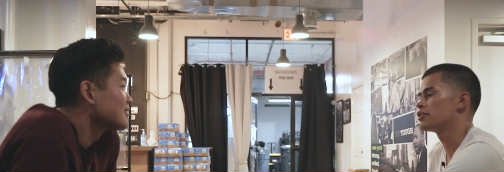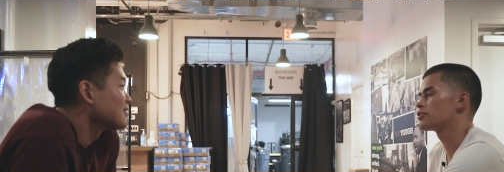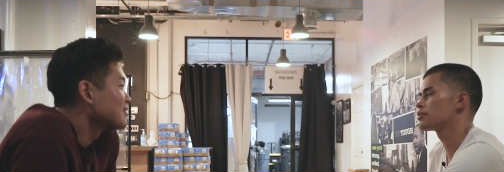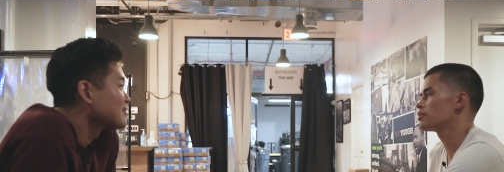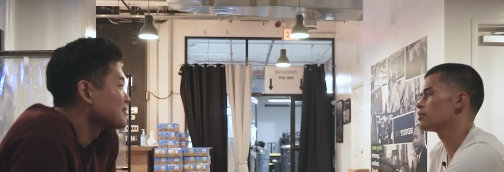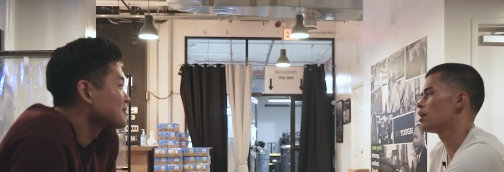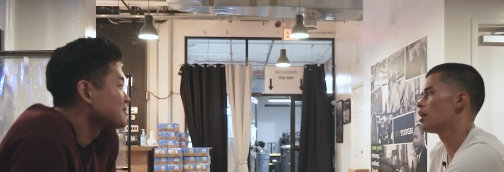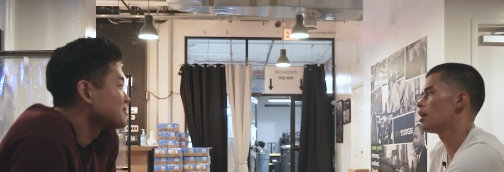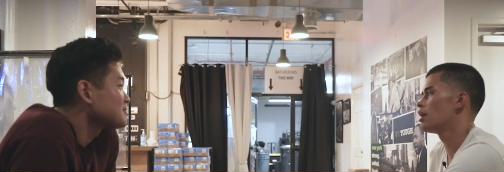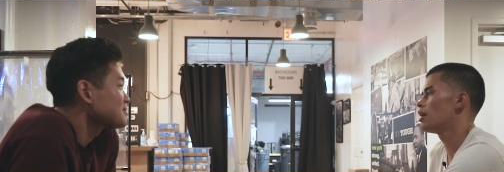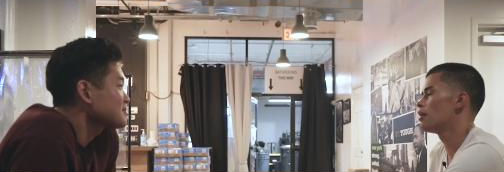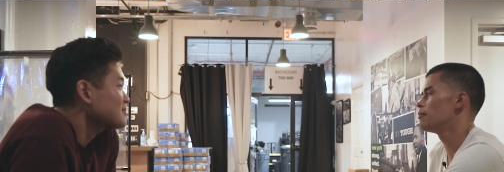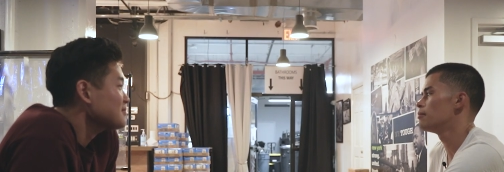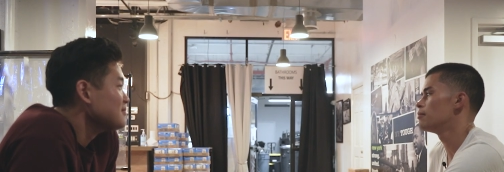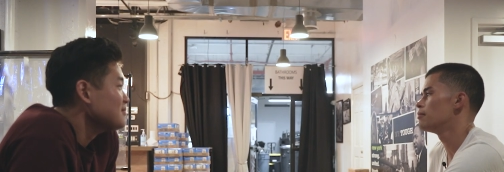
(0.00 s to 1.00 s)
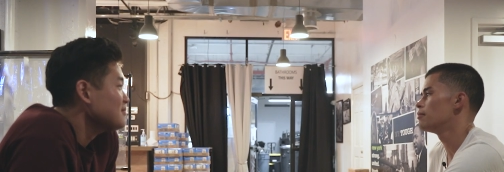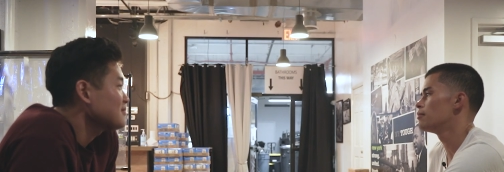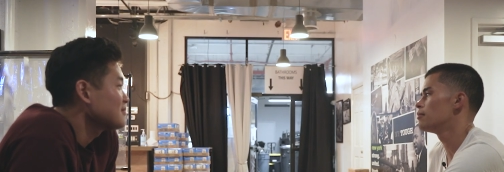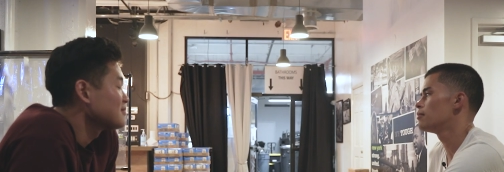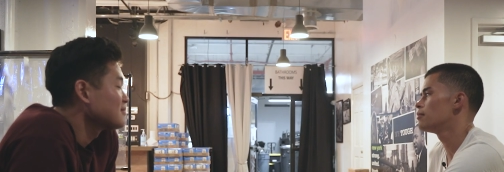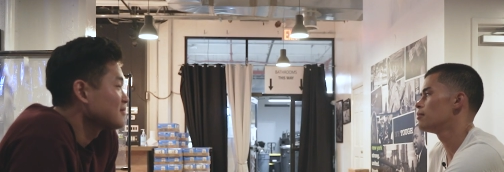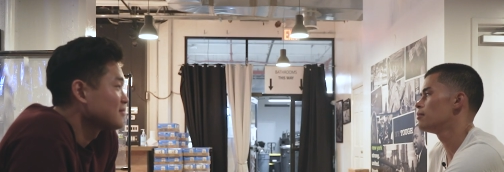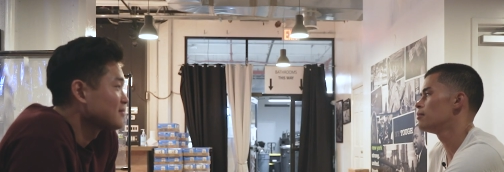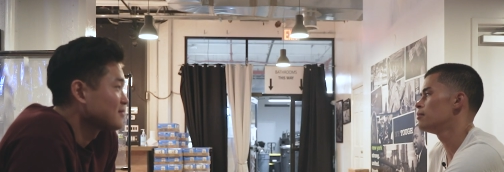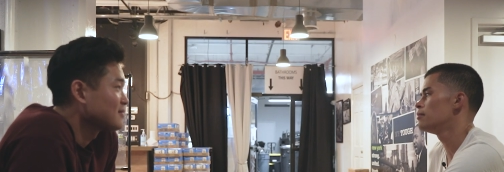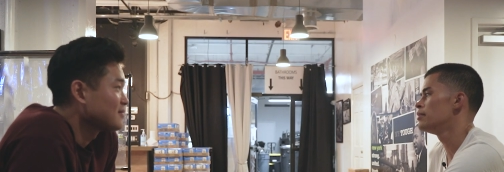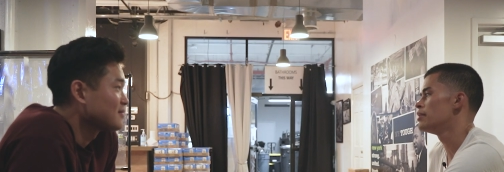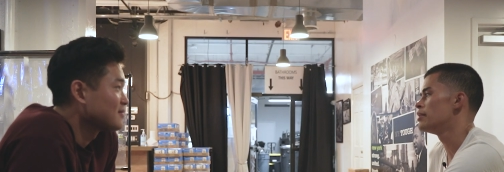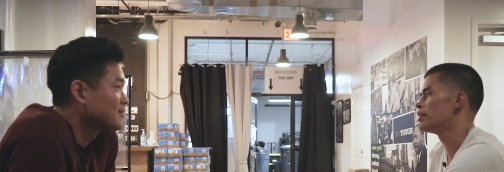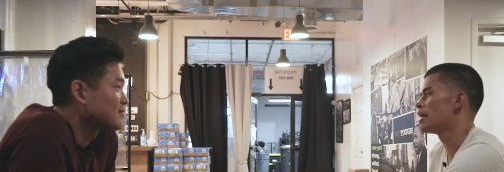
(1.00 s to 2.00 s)
Speaker 1: It's um,
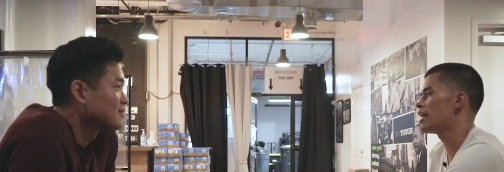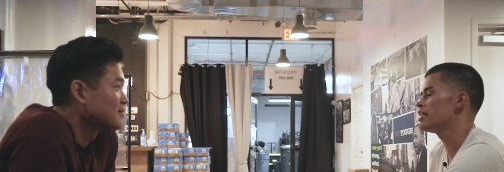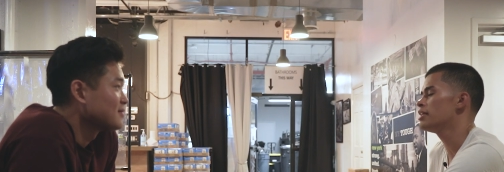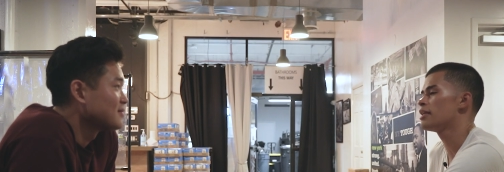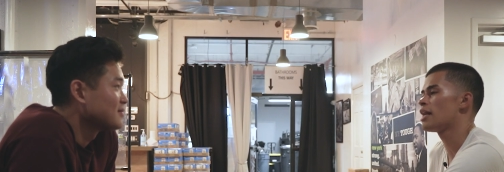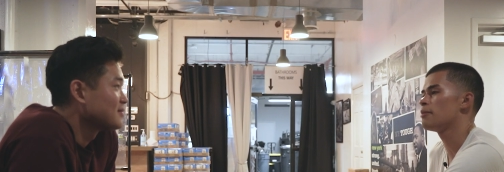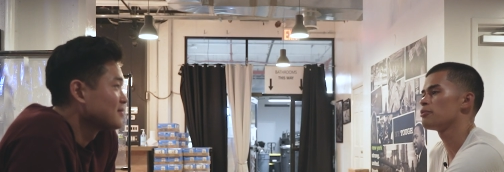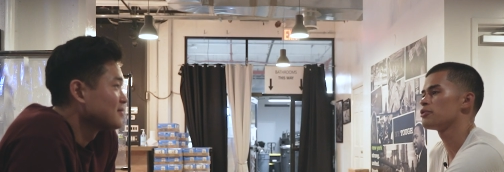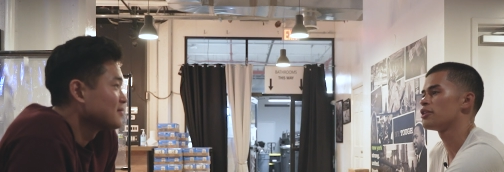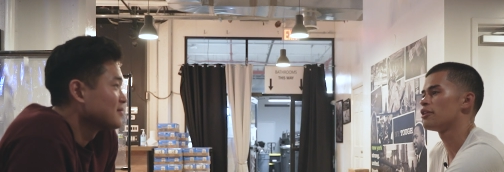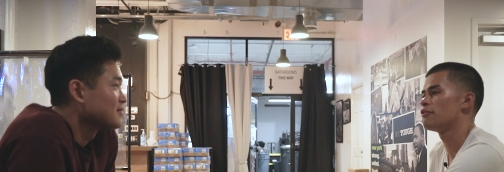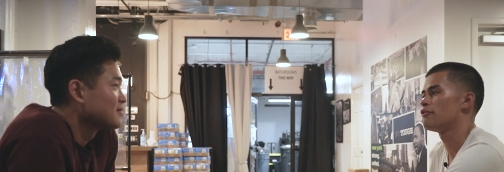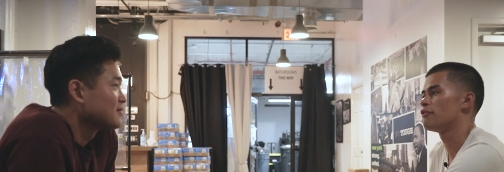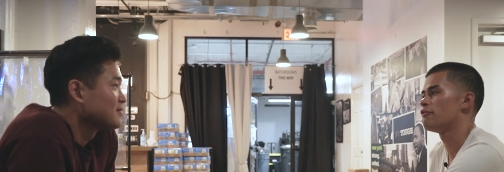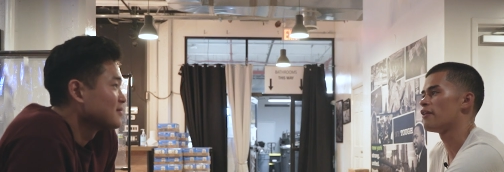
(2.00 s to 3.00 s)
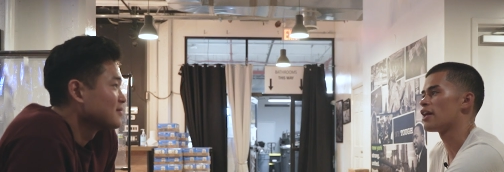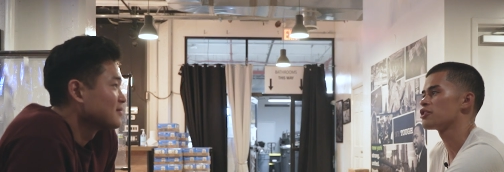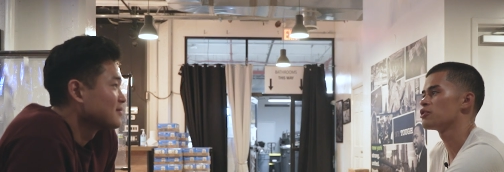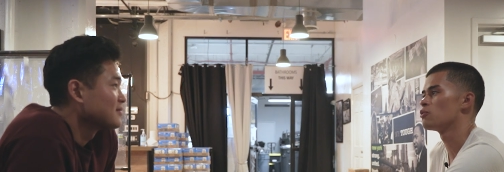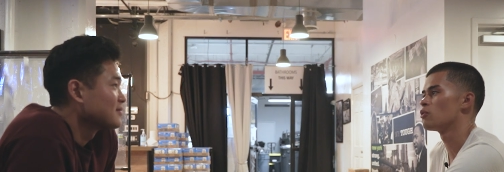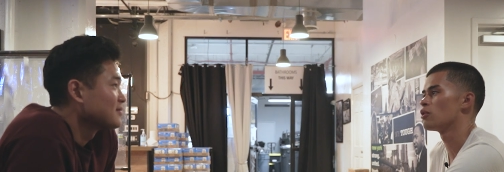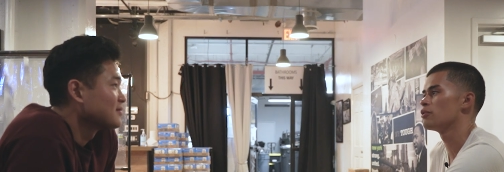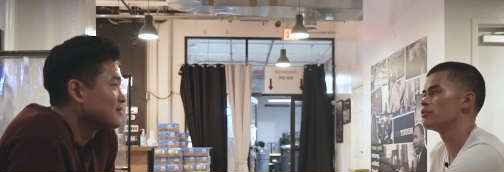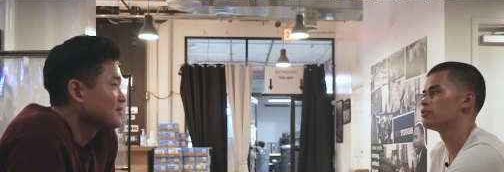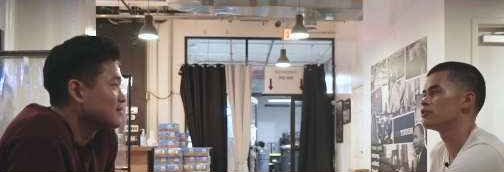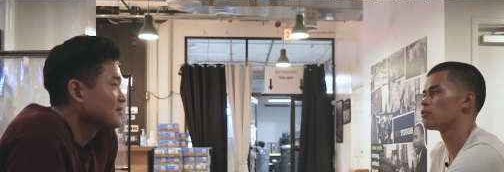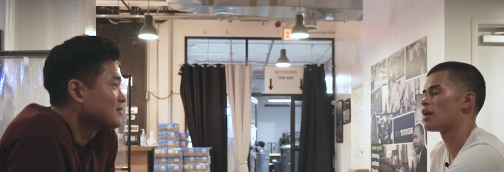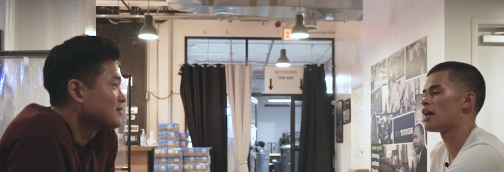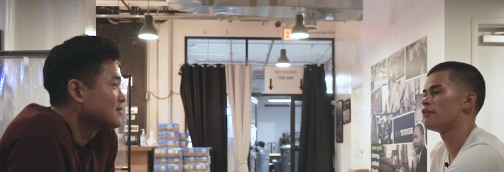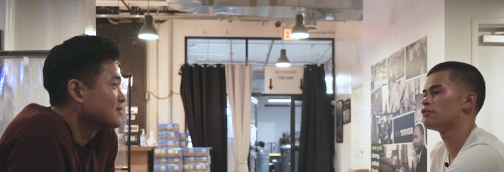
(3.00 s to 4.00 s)
99% of the fashion world
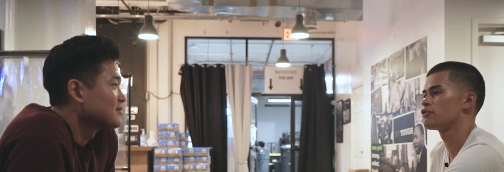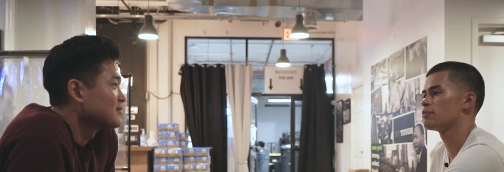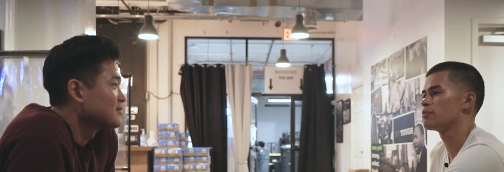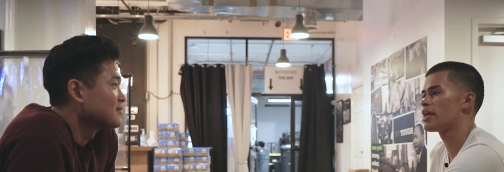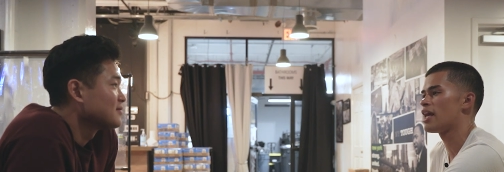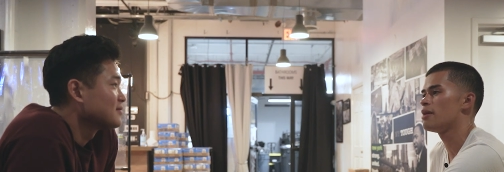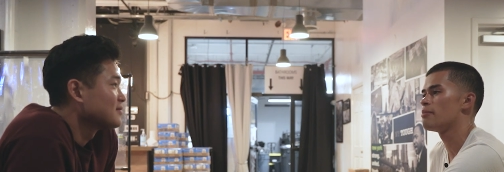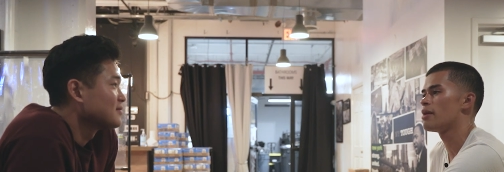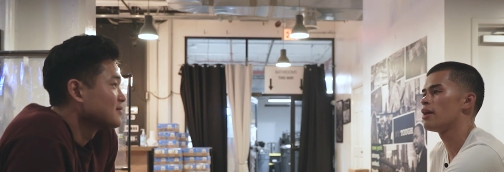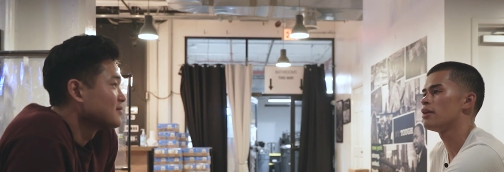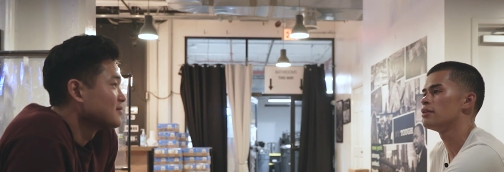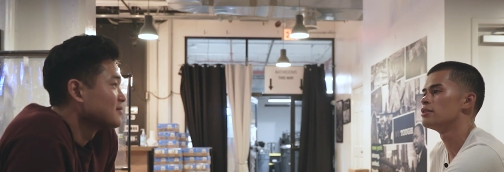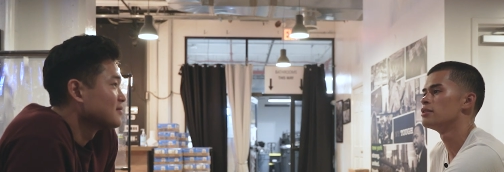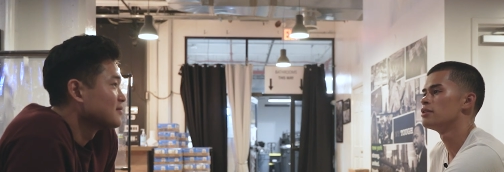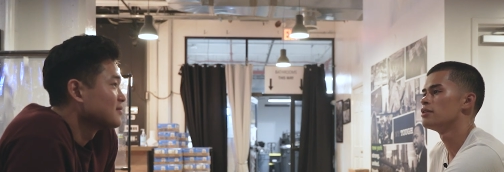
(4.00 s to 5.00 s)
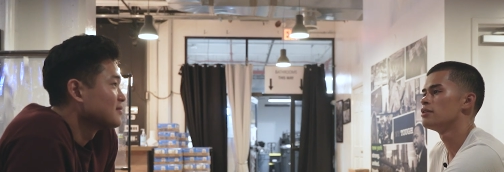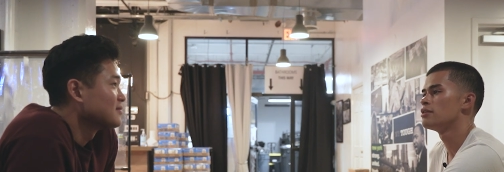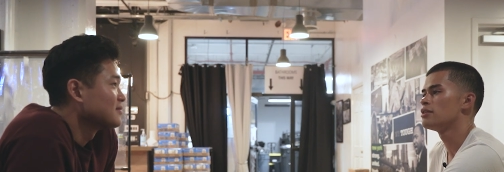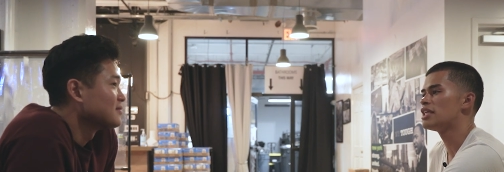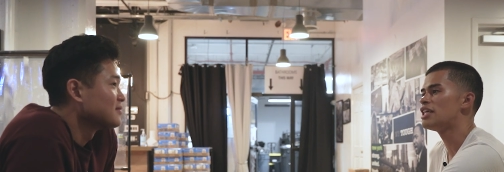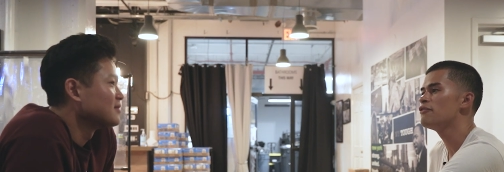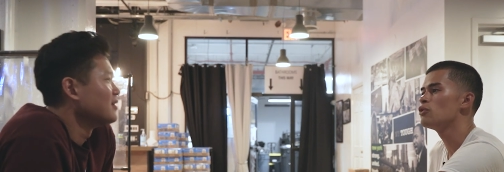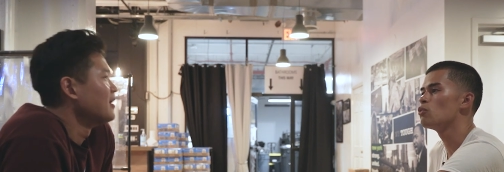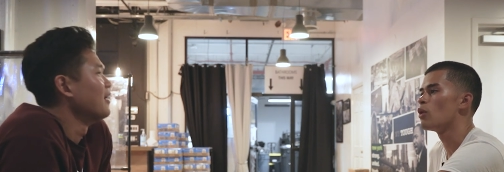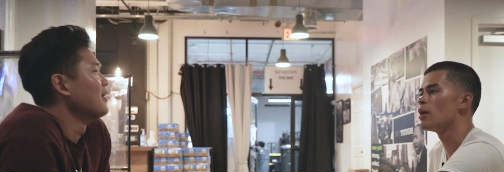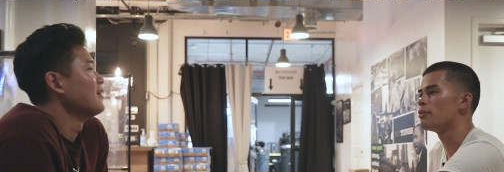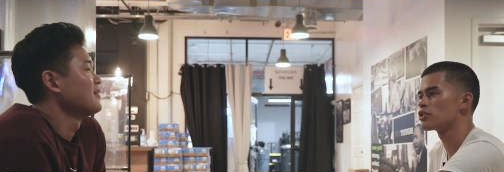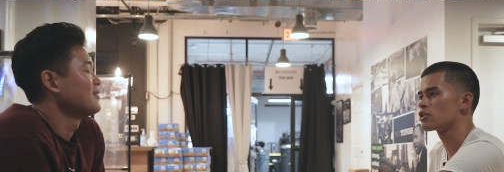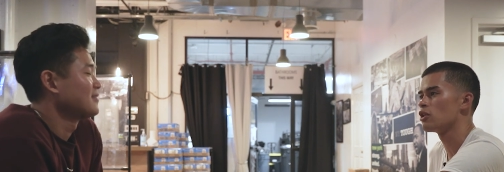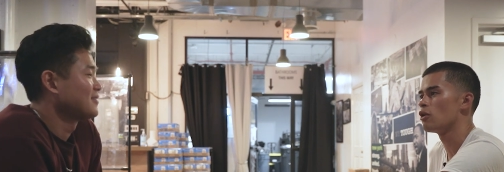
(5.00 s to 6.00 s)
derives from gay men. Even yeah.
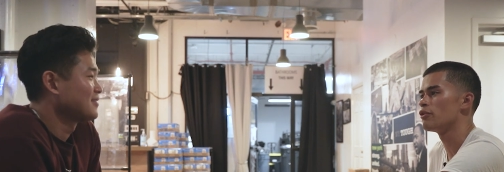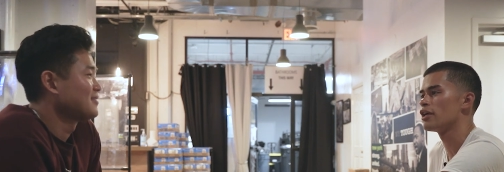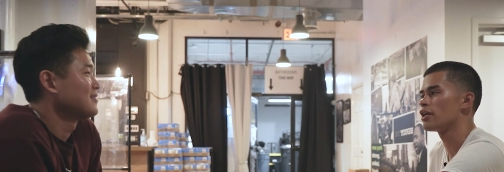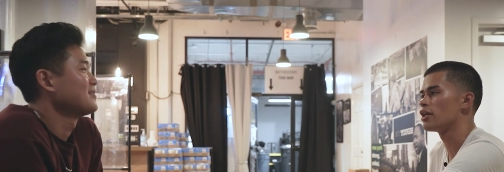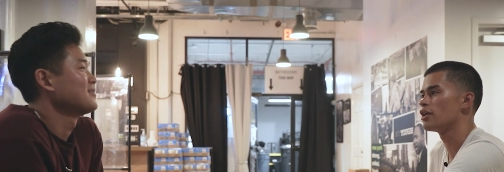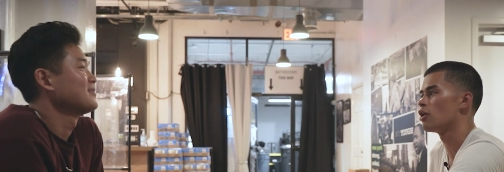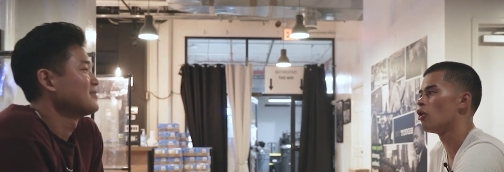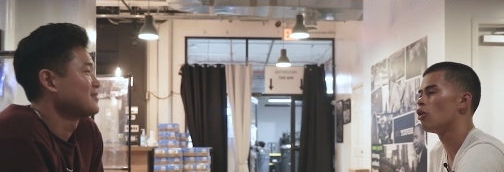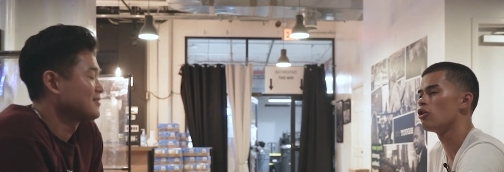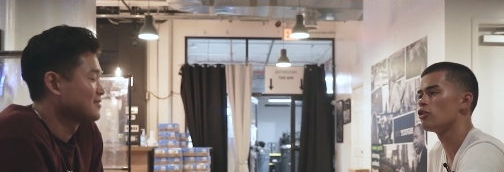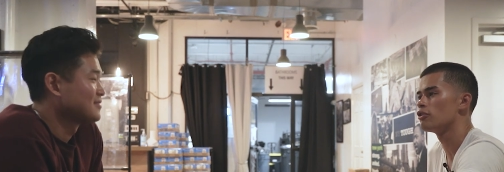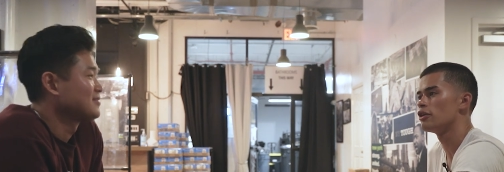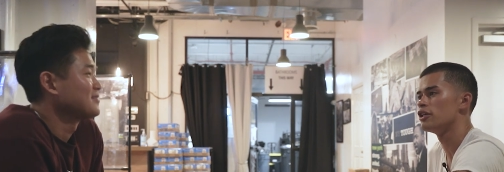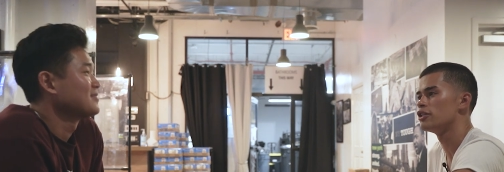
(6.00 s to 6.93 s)
women's clothing, it all